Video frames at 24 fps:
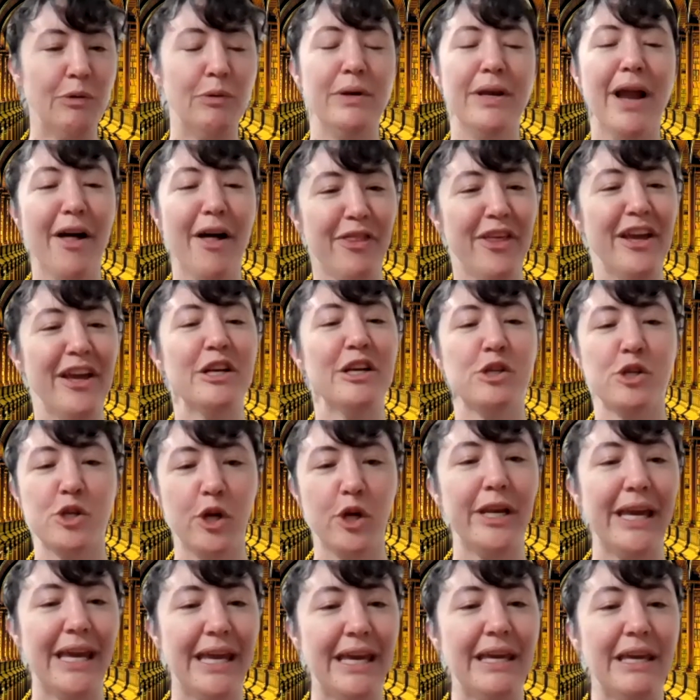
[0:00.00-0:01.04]
Nothing should
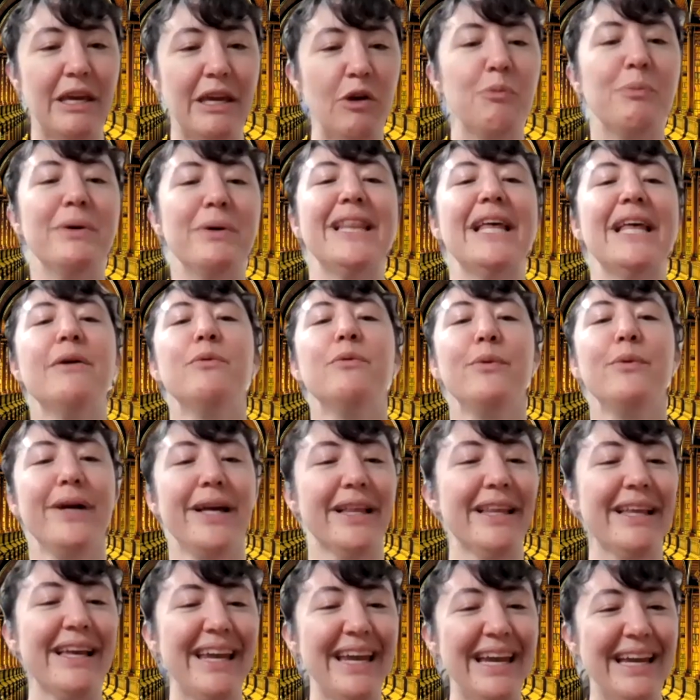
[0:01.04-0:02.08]
eat you, but they
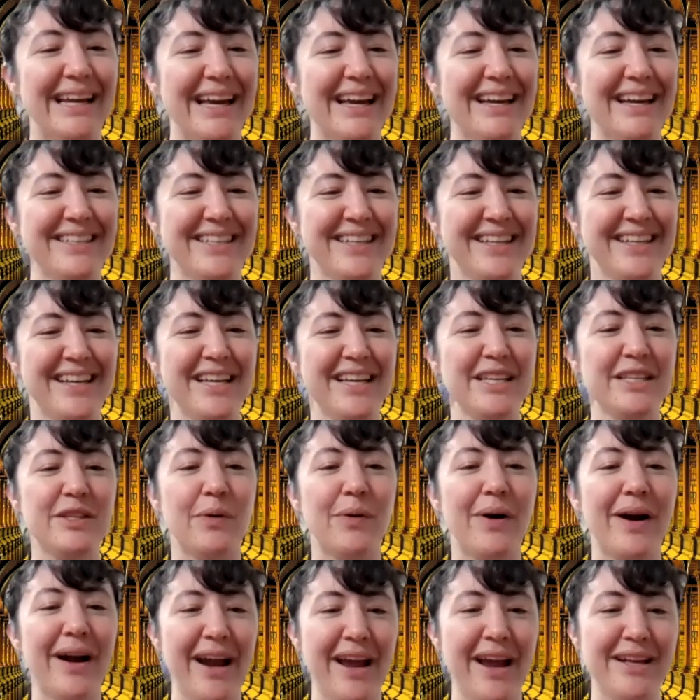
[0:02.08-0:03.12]
will eat it. So
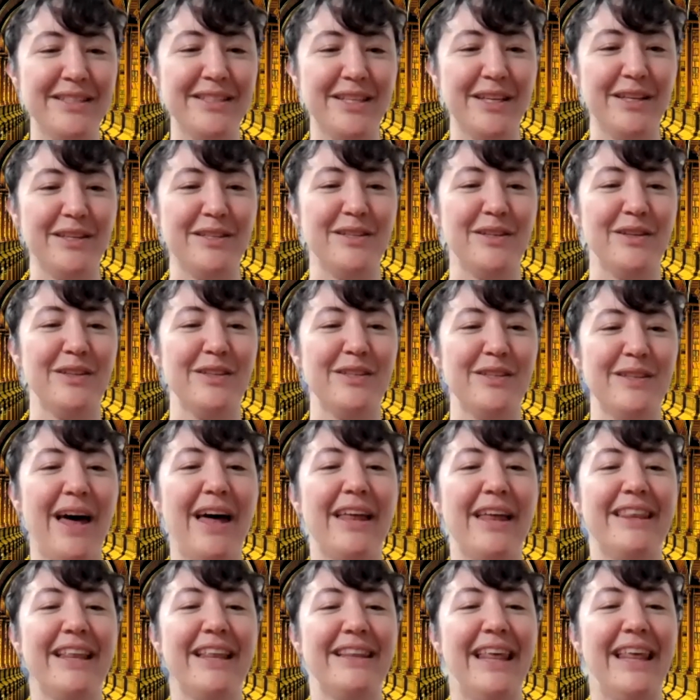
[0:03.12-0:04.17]
our ancestors
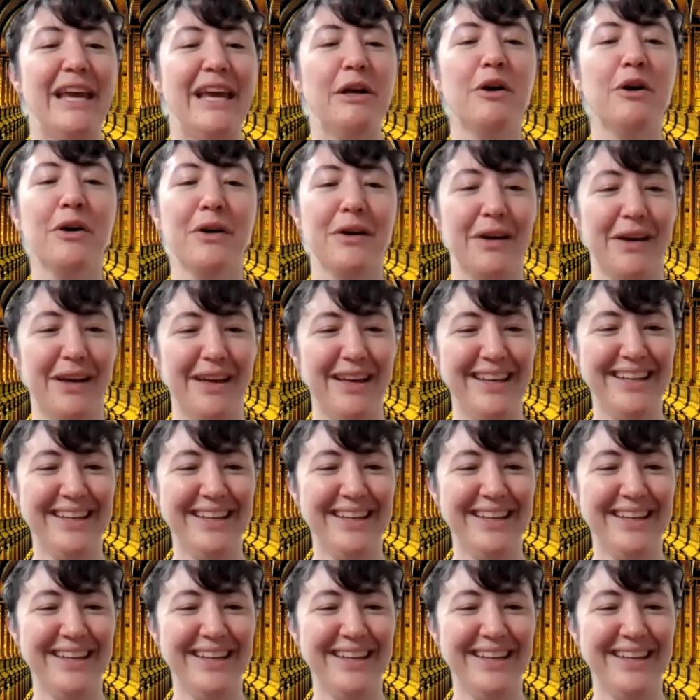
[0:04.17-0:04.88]
thought that they could.